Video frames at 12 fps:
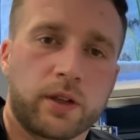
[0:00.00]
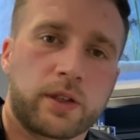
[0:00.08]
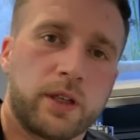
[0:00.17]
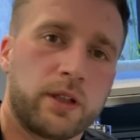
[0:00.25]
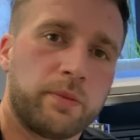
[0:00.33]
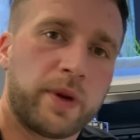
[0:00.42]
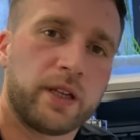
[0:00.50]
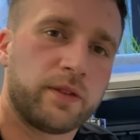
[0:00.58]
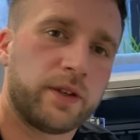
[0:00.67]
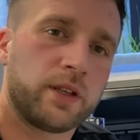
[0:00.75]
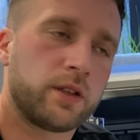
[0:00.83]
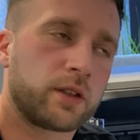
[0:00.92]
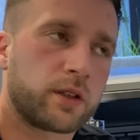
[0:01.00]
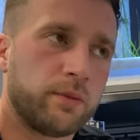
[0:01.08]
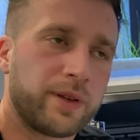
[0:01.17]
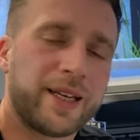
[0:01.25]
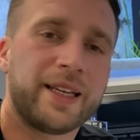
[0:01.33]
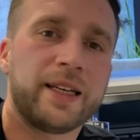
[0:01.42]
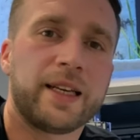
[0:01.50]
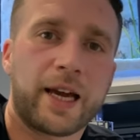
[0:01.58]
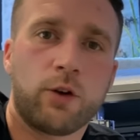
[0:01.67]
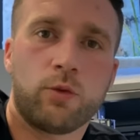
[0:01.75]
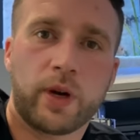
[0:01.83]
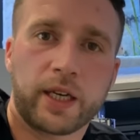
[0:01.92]
I said the benefits just completely
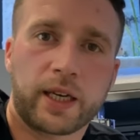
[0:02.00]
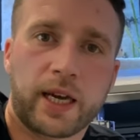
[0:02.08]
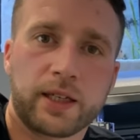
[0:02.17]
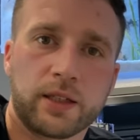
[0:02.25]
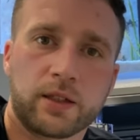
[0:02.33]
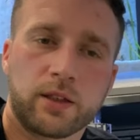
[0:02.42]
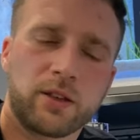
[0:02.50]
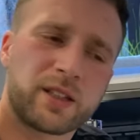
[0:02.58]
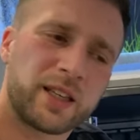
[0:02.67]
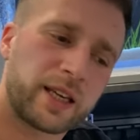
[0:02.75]
outweigh canisters. Like I said